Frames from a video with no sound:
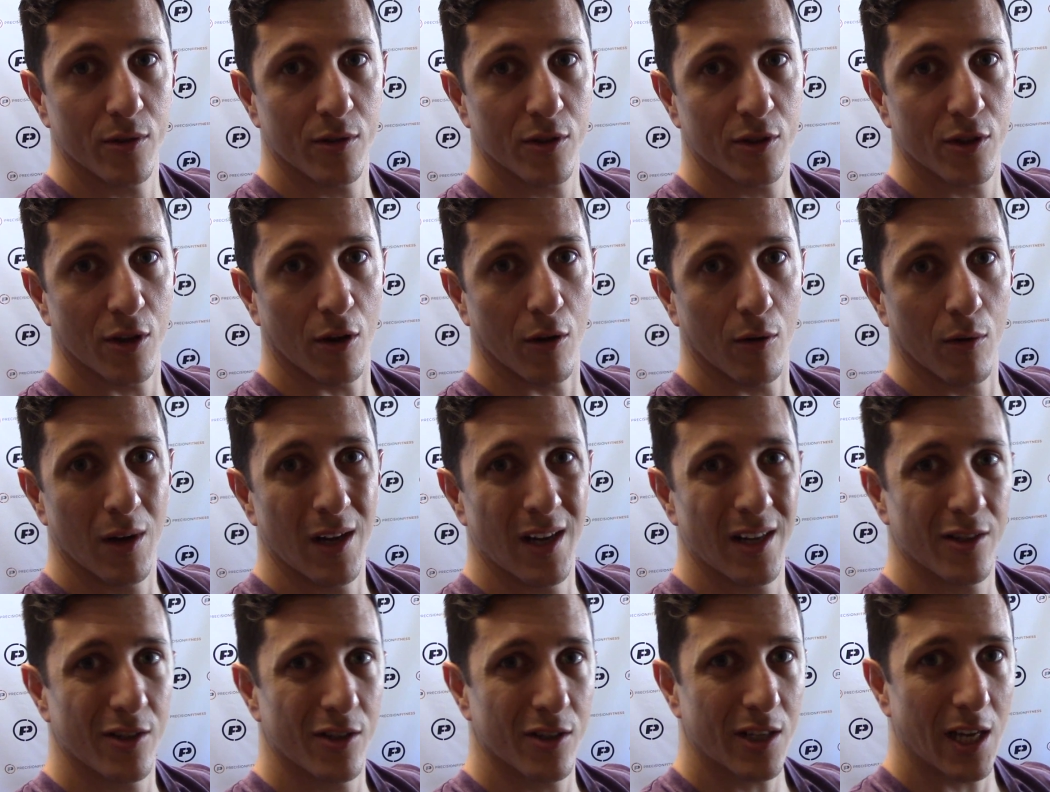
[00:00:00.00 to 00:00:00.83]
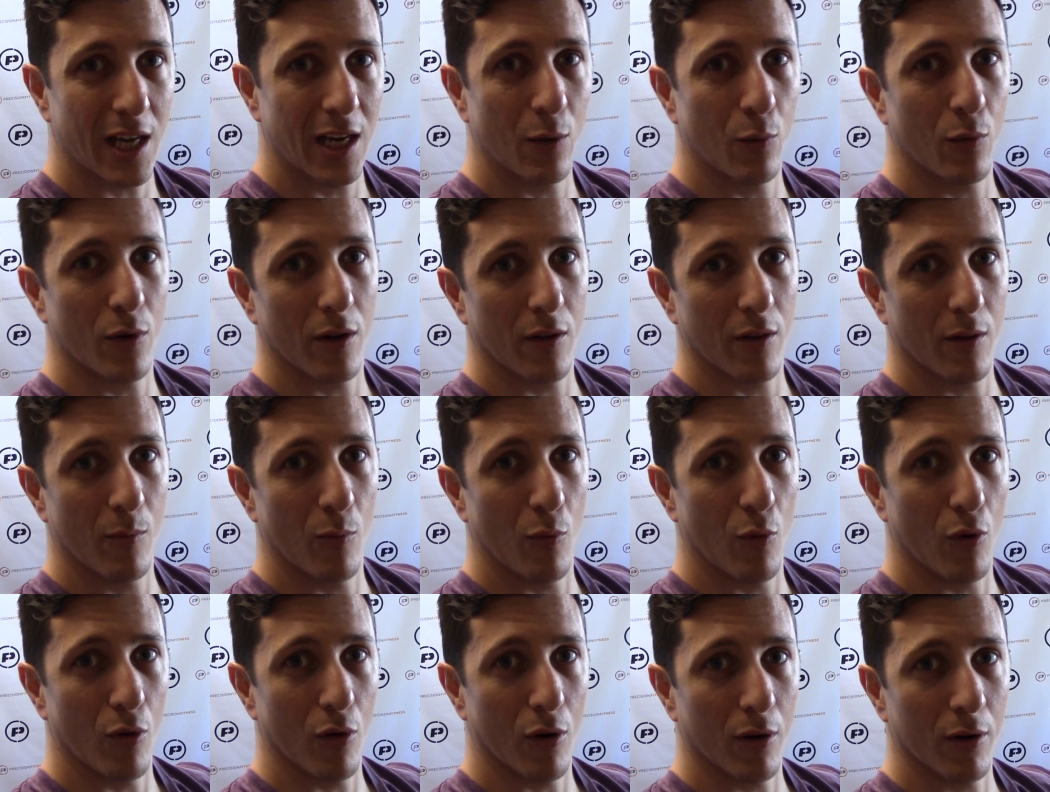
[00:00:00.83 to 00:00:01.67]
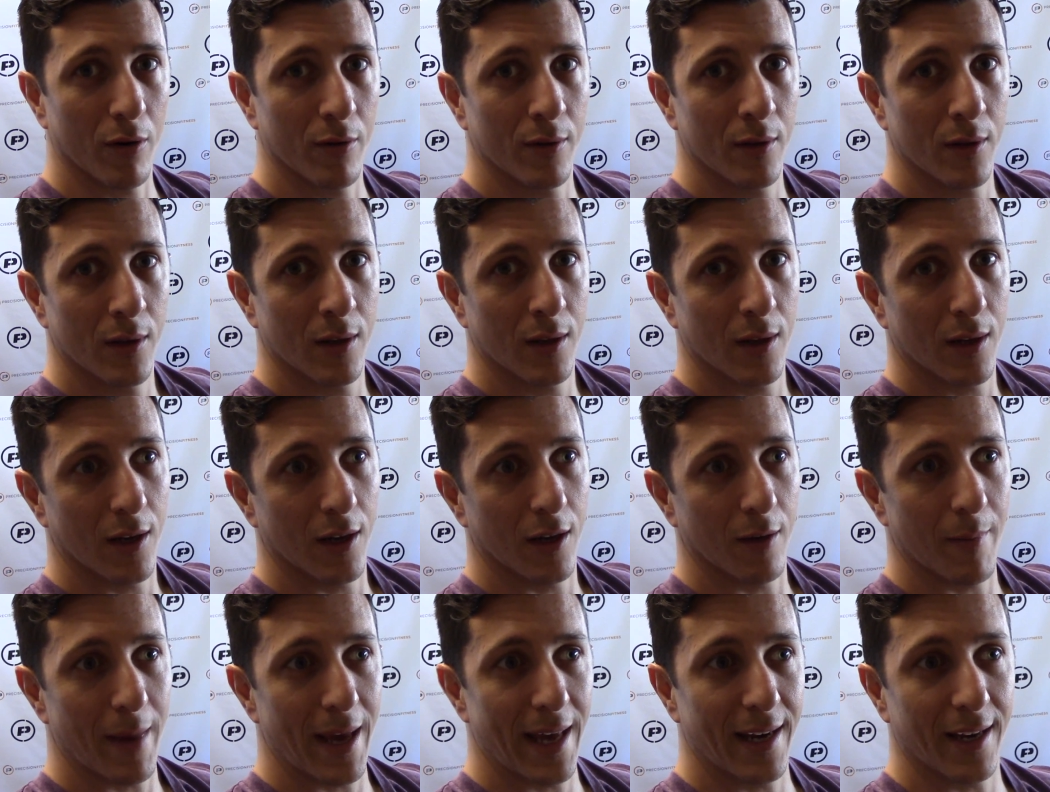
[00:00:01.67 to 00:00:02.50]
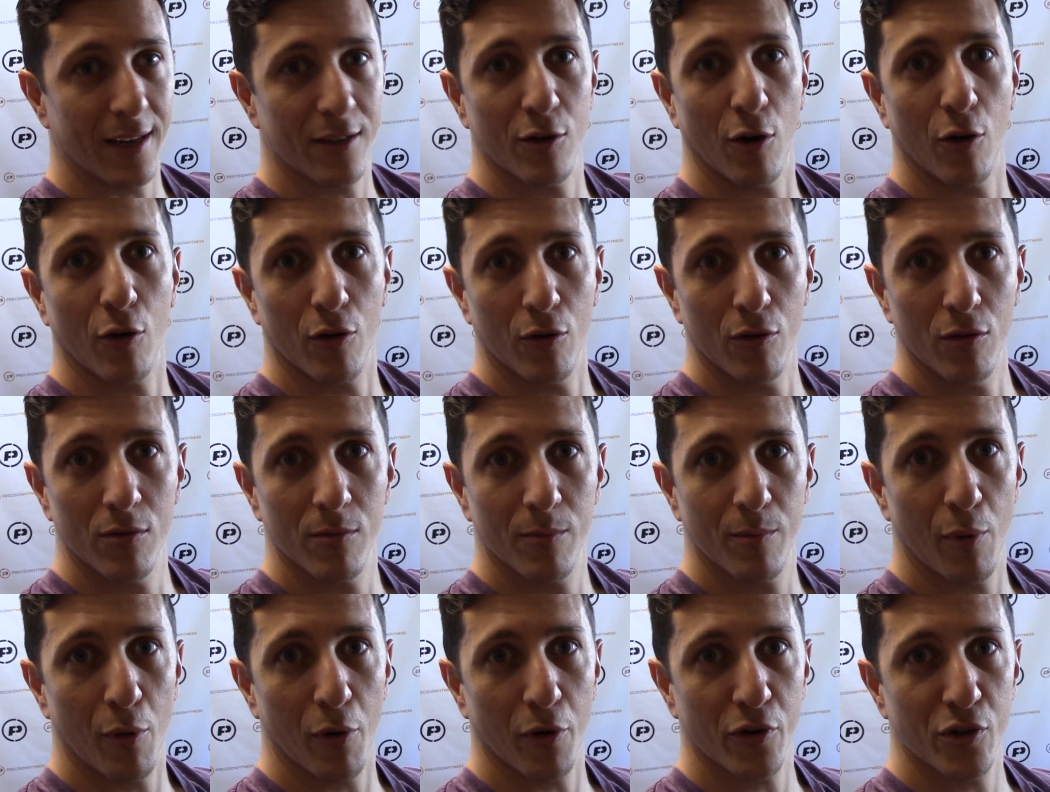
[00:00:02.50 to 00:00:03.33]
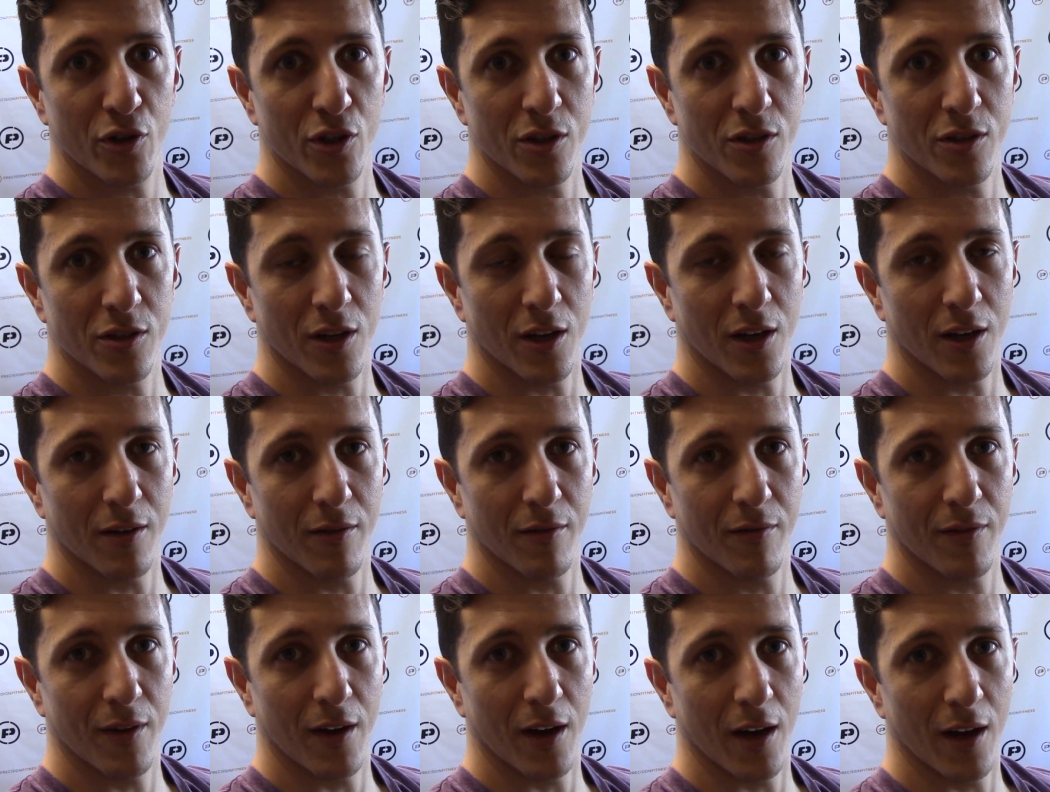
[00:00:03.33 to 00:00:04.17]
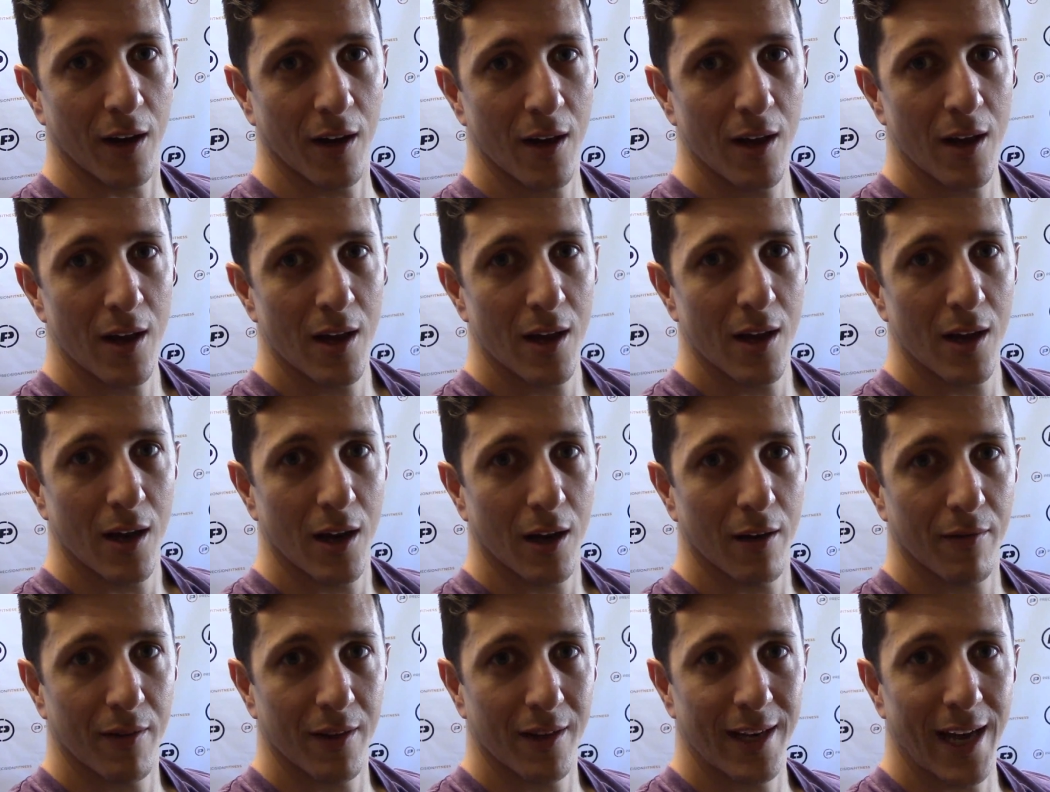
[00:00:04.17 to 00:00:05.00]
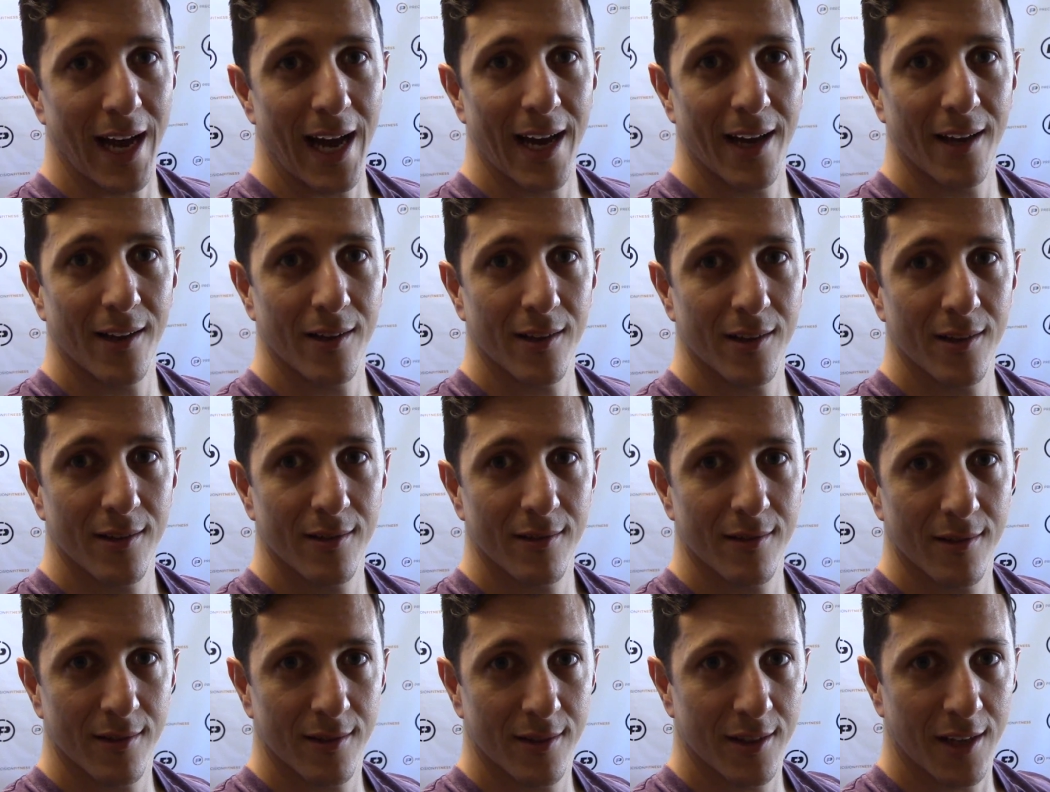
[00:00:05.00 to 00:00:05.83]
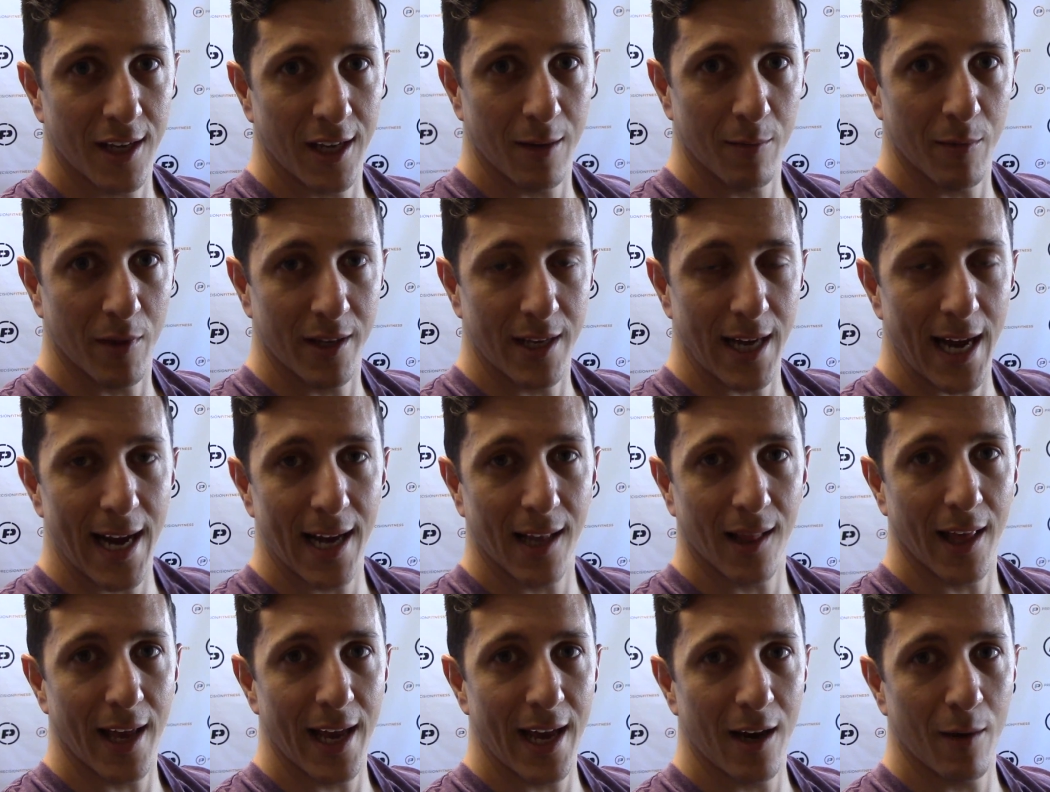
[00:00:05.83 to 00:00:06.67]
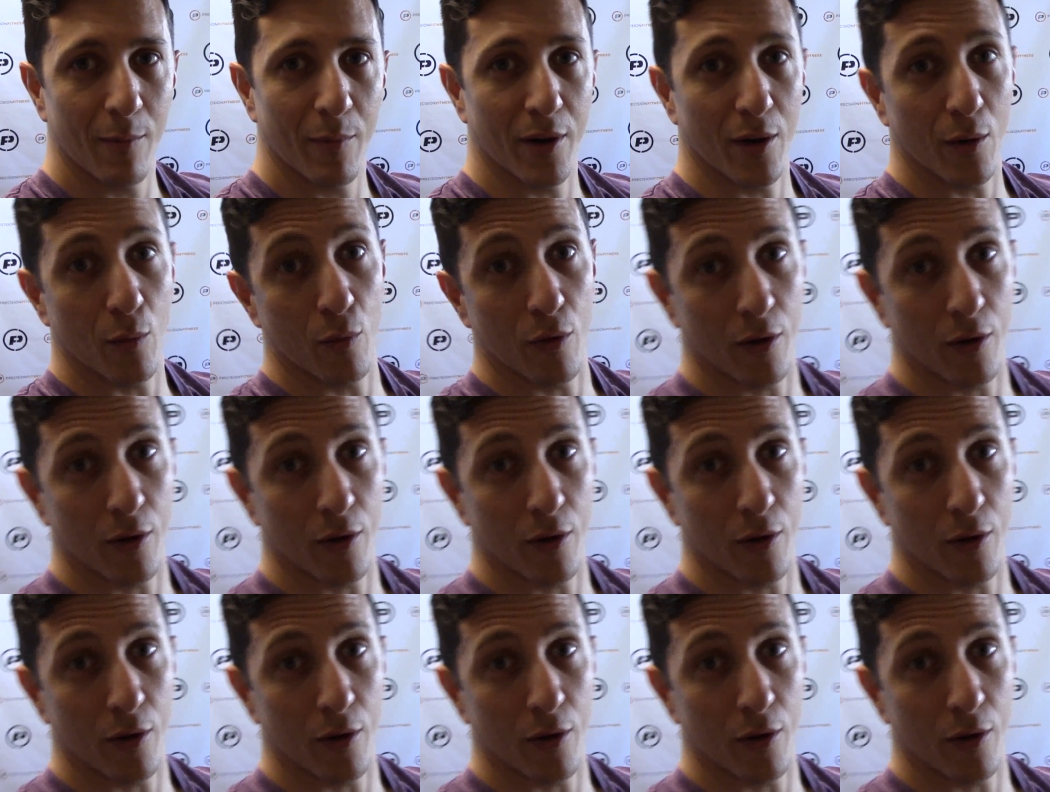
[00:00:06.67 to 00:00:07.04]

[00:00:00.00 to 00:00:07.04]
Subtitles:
So just kind of one of the more anecdotal portions of the diet scheme, the diet layout, but it